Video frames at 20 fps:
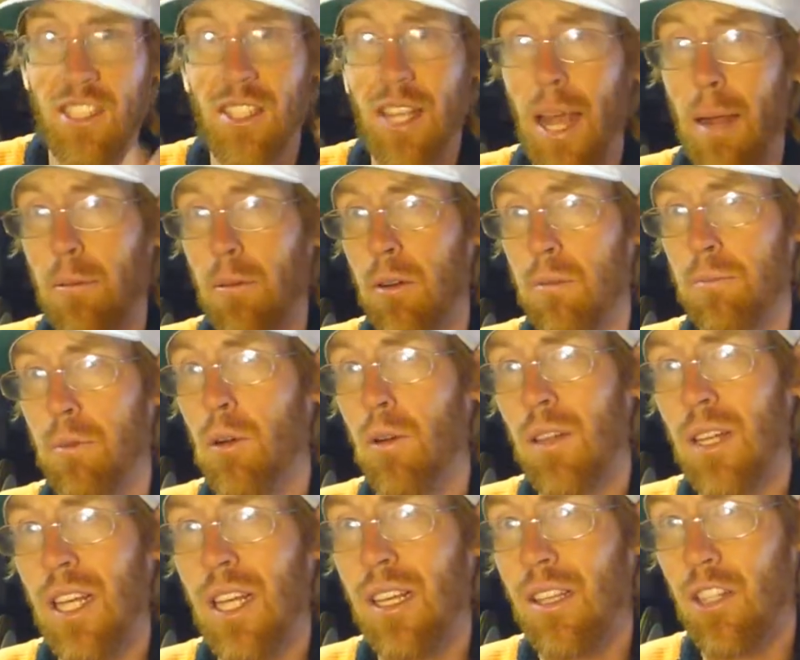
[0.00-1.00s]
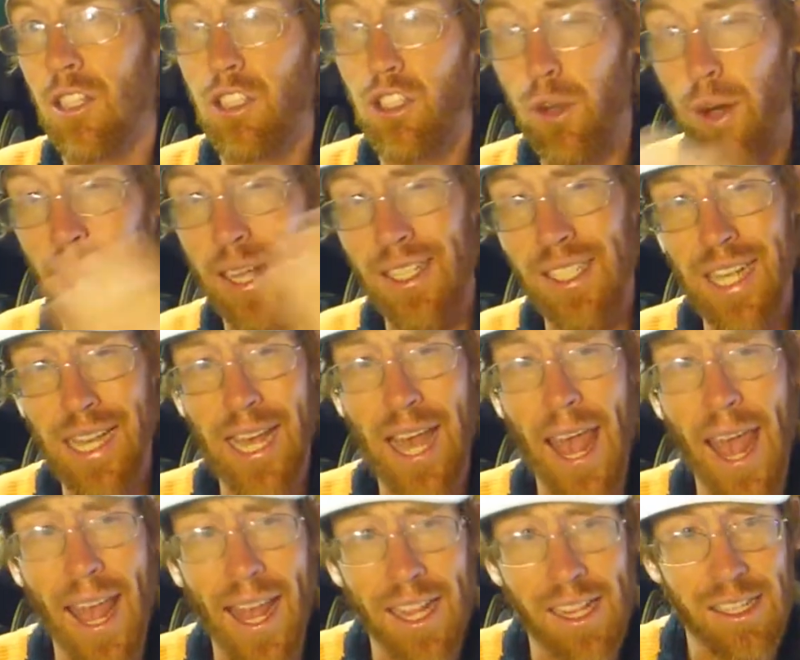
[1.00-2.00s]
cyberbullying. They're trying to
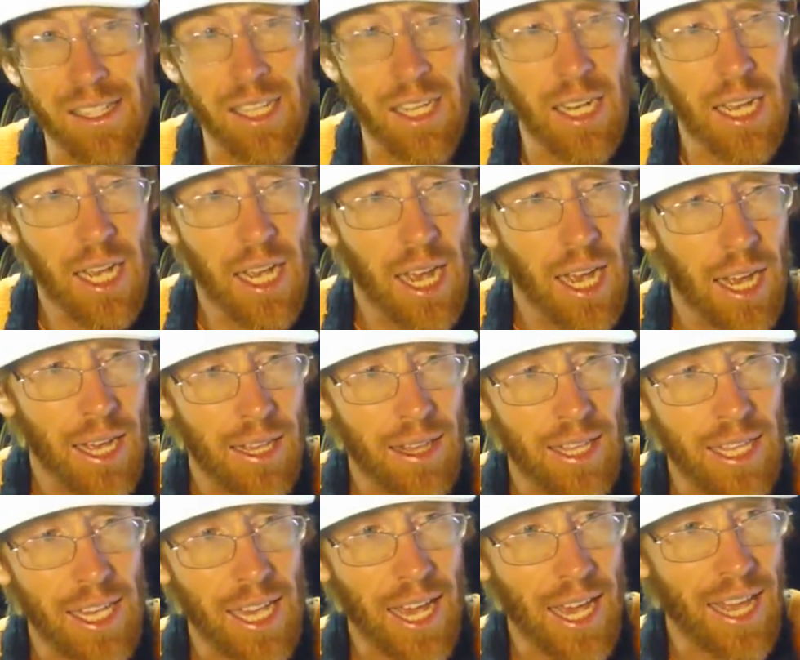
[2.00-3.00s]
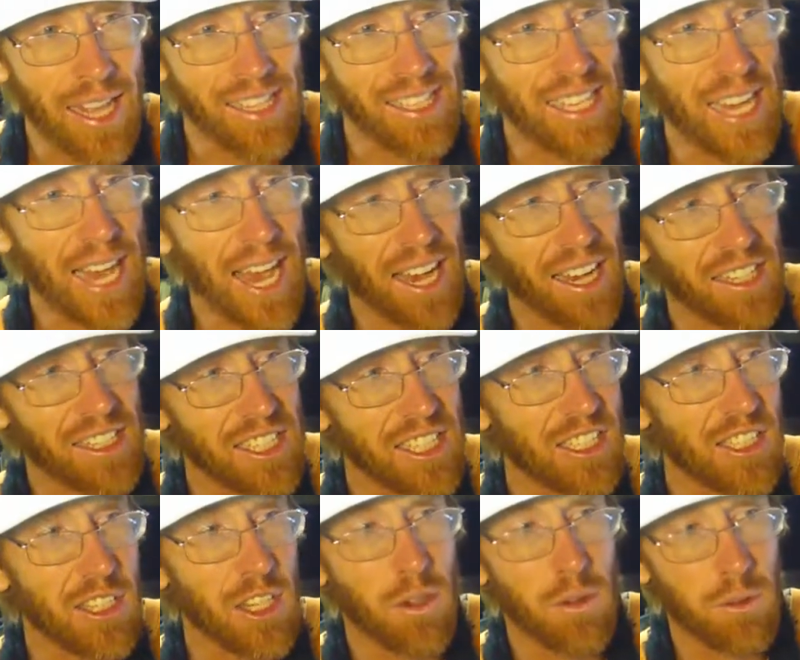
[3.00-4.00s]
end the
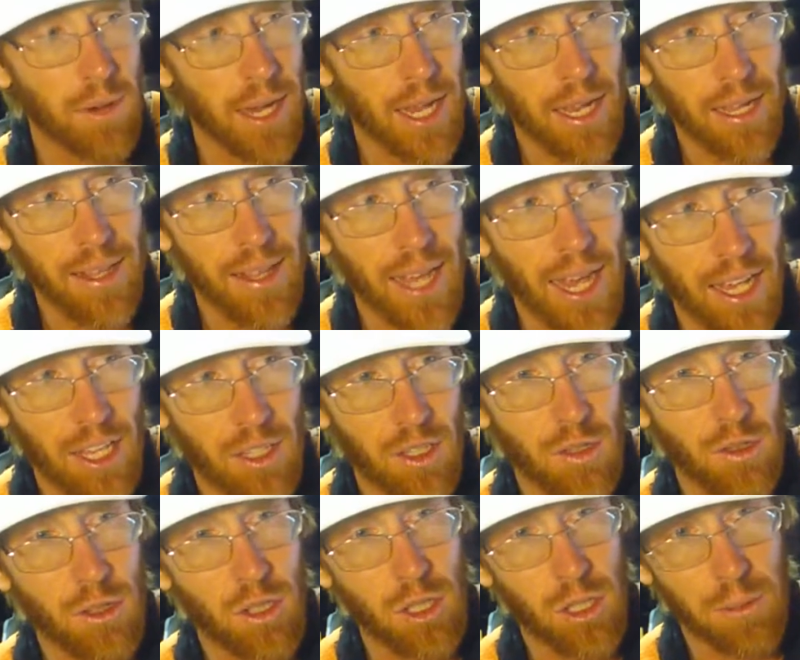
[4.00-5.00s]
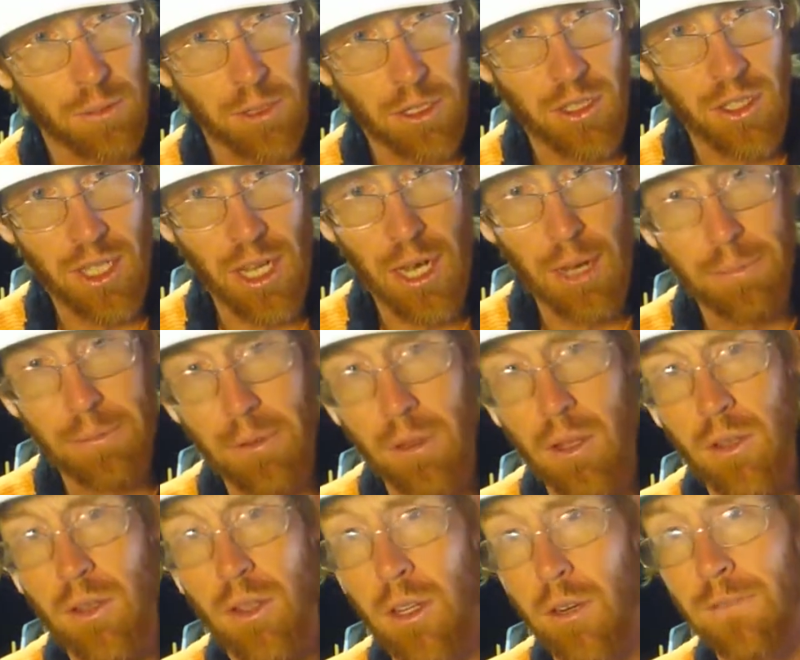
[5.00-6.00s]
antagonistic way that YouTubers
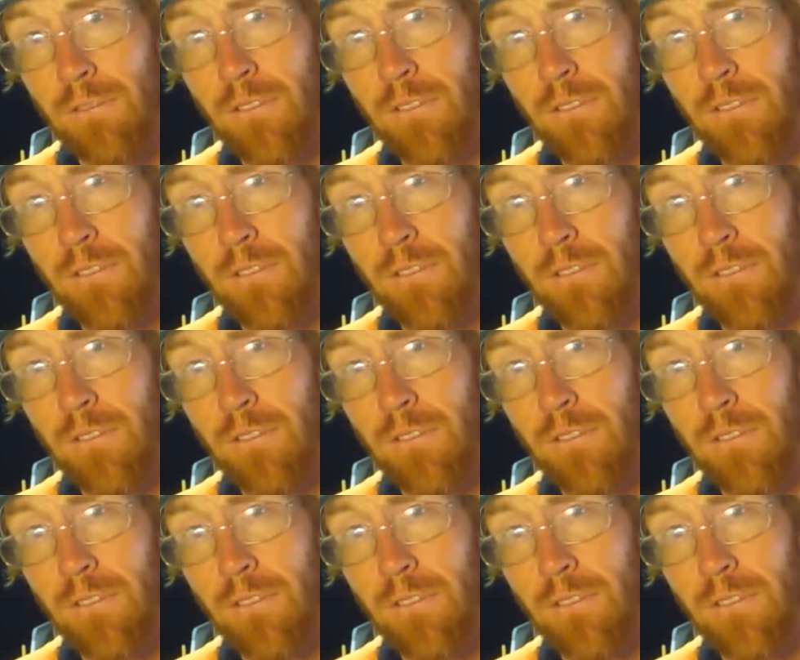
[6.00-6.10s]
upload their